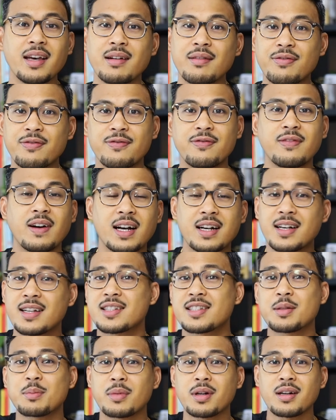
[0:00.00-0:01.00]
if a
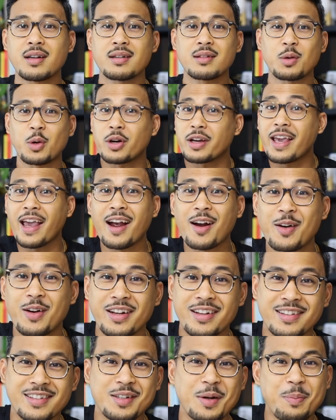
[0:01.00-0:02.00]
customer or Karen